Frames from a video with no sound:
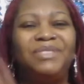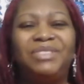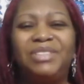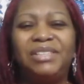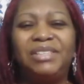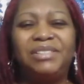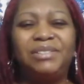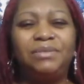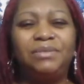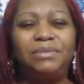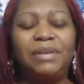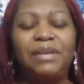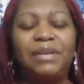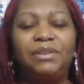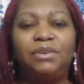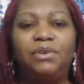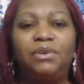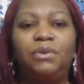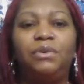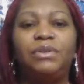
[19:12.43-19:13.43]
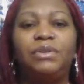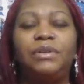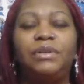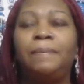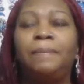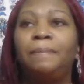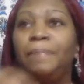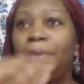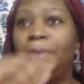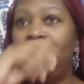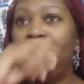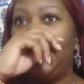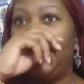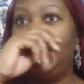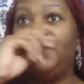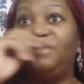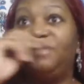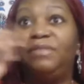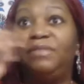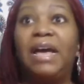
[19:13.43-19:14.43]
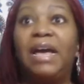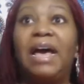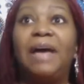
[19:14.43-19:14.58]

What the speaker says: Just around the corner. And